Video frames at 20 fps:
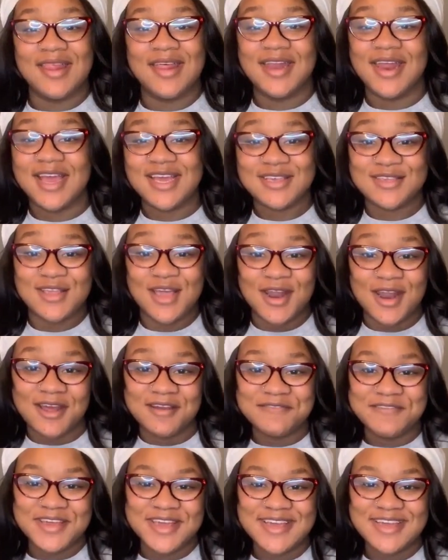the next on our
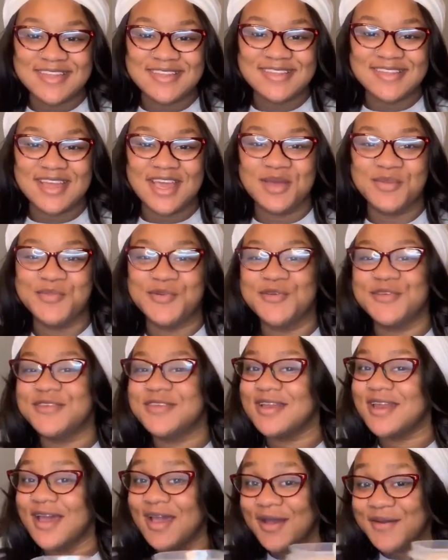vegan staples that
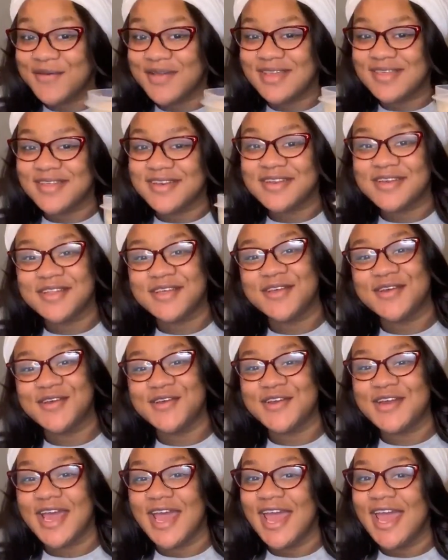I always
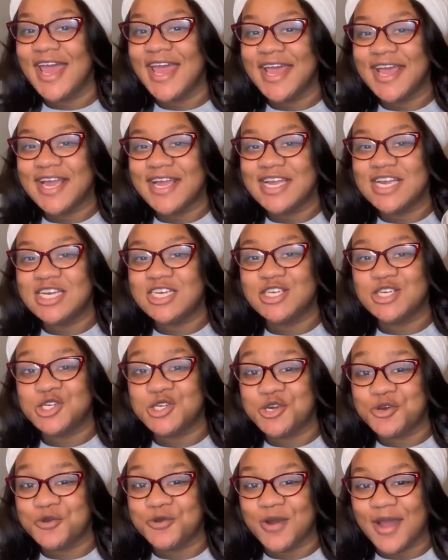include is
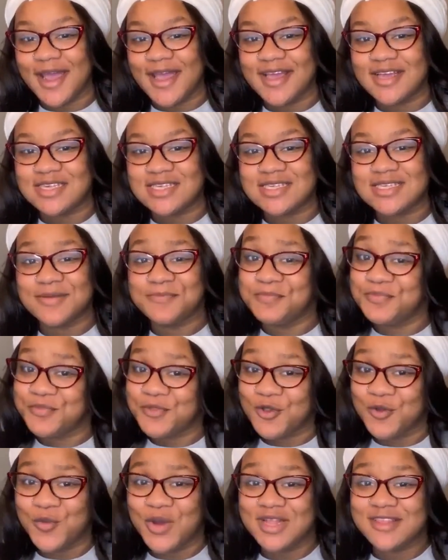your rice.
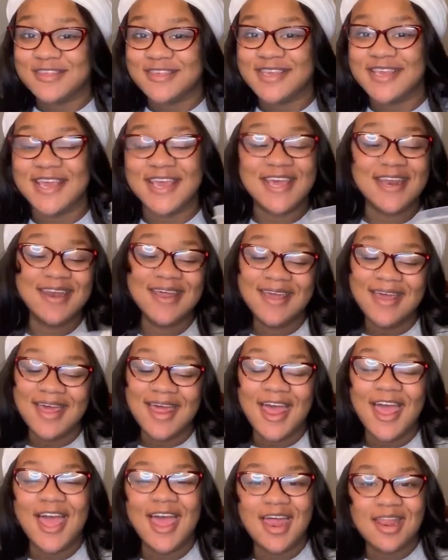Once again,
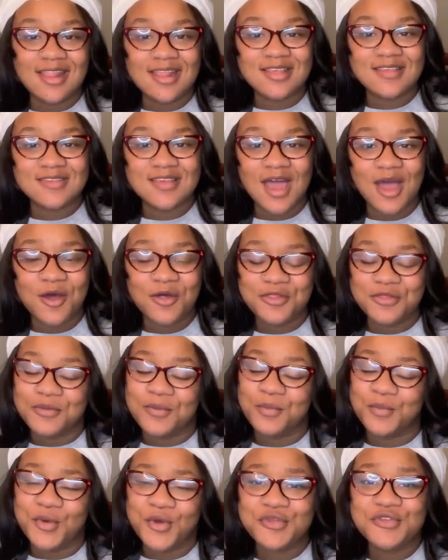in the South,
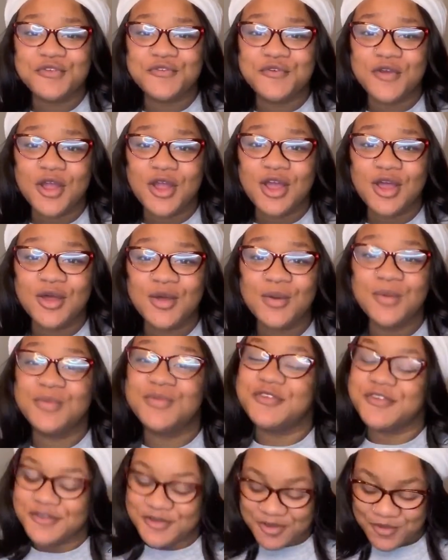most of our homes
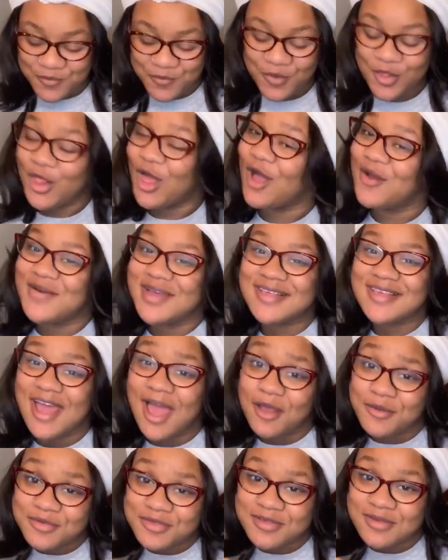will always
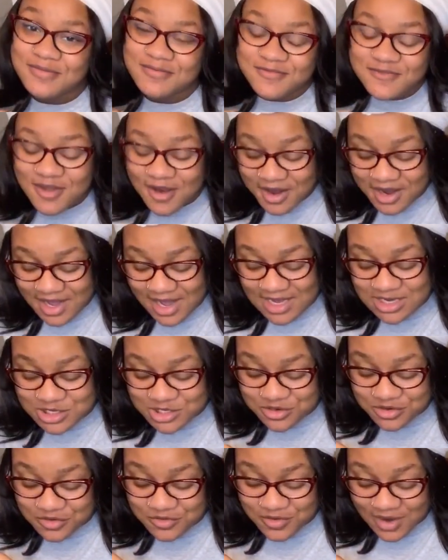have some
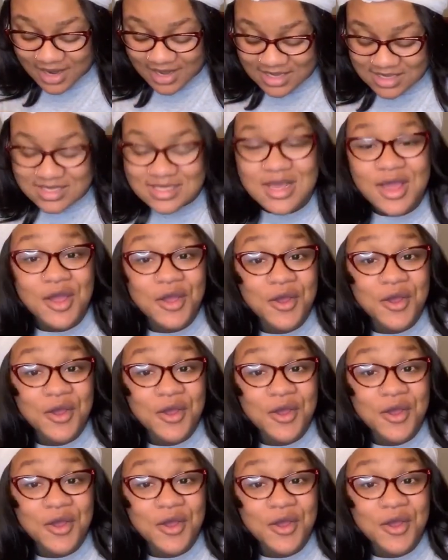variation of rice.